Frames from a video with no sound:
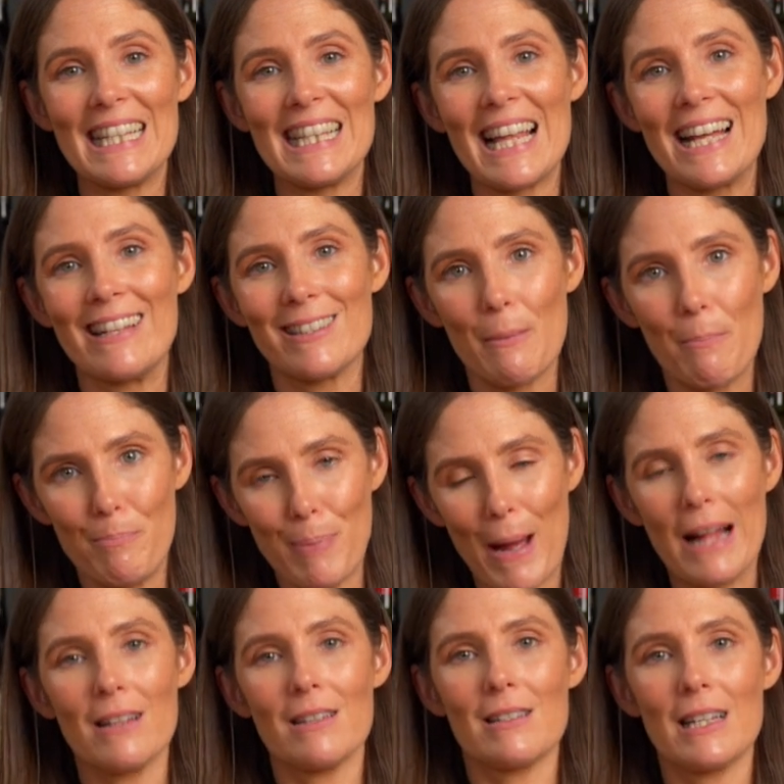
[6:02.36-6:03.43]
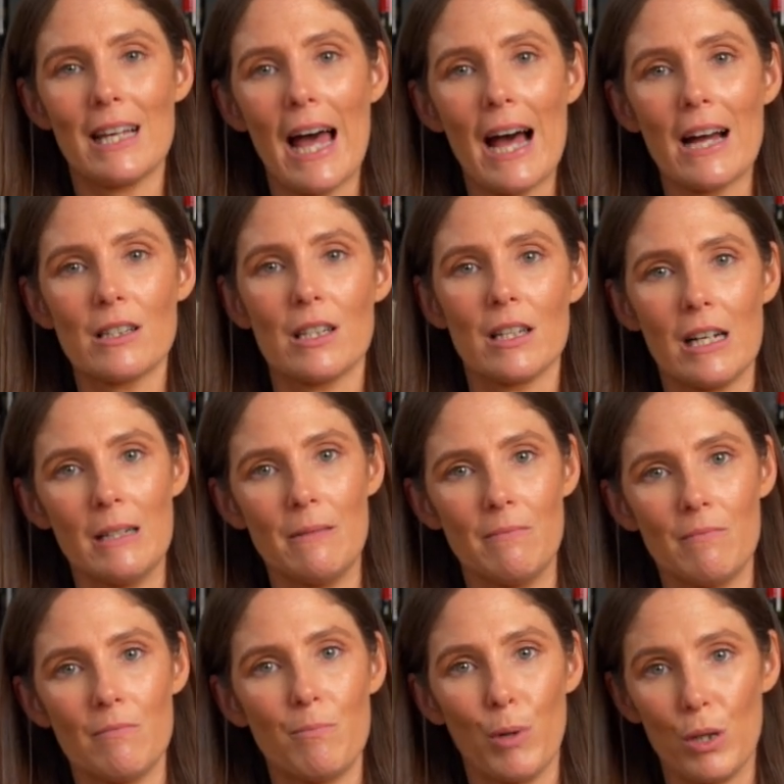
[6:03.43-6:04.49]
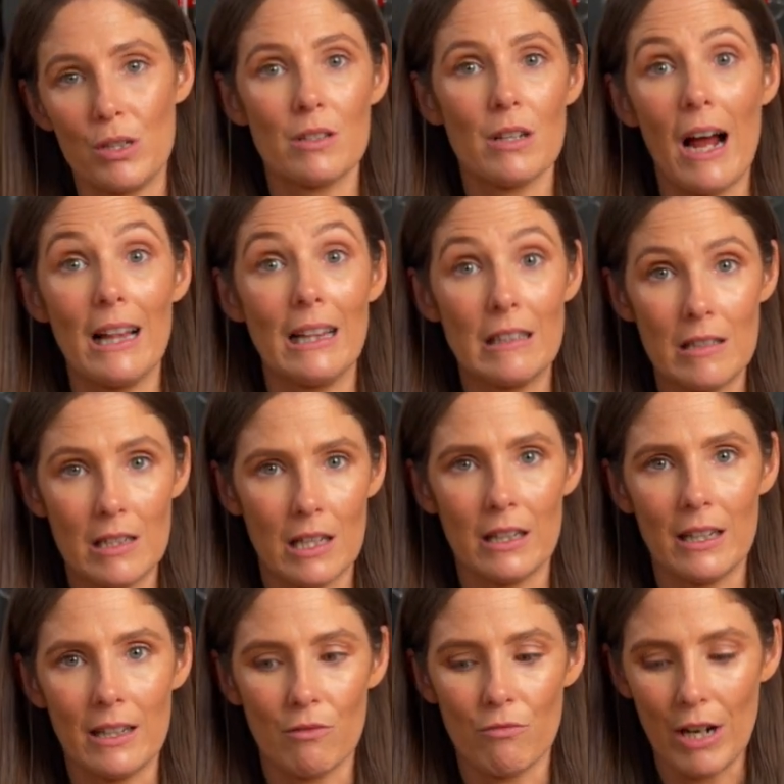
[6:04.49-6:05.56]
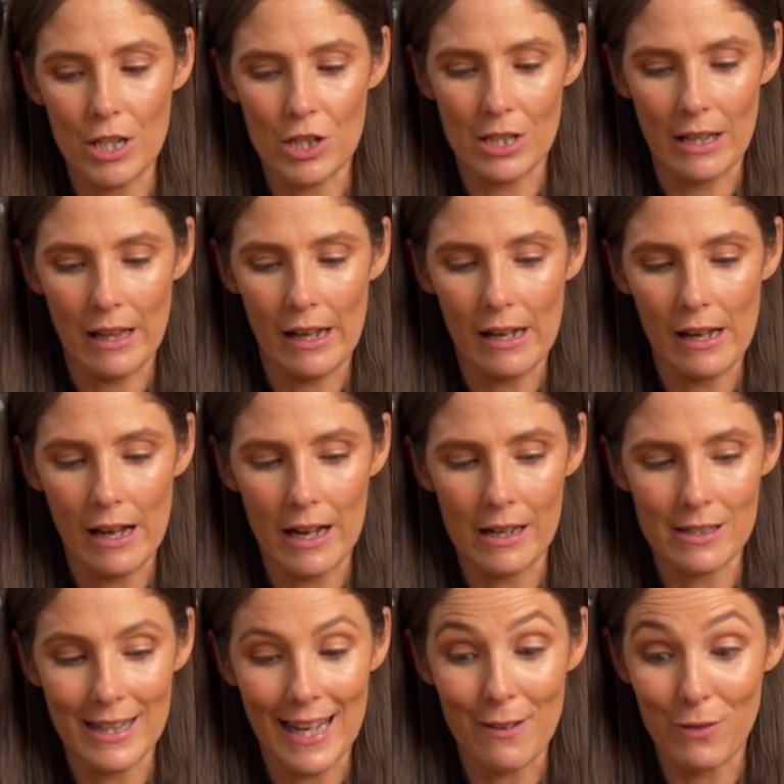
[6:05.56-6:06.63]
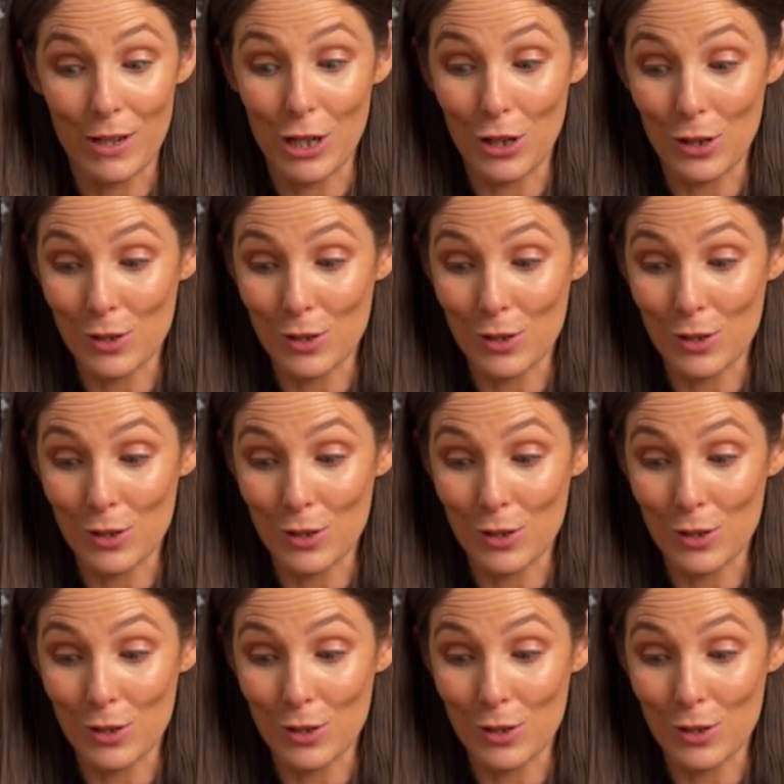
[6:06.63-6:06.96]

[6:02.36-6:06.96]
lends a balancing act, both stylistically and regionally, to that video.